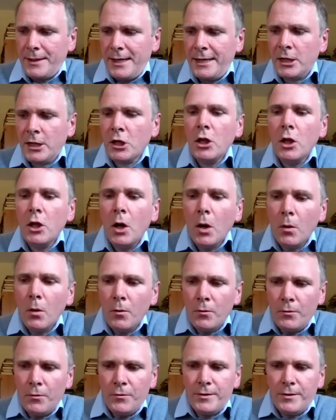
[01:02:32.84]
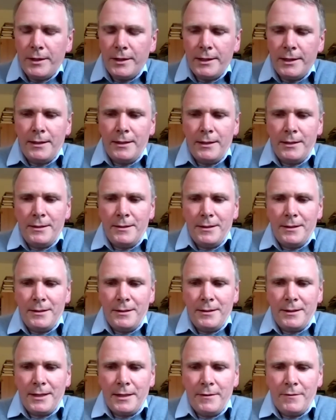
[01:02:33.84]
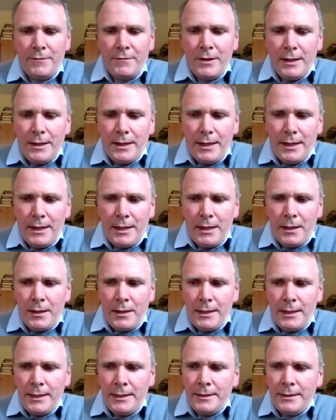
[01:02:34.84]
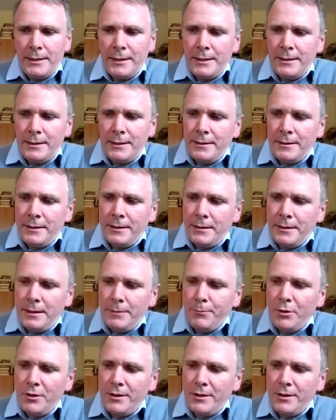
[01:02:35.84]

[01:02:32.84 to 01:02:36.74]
enclosed in a kind of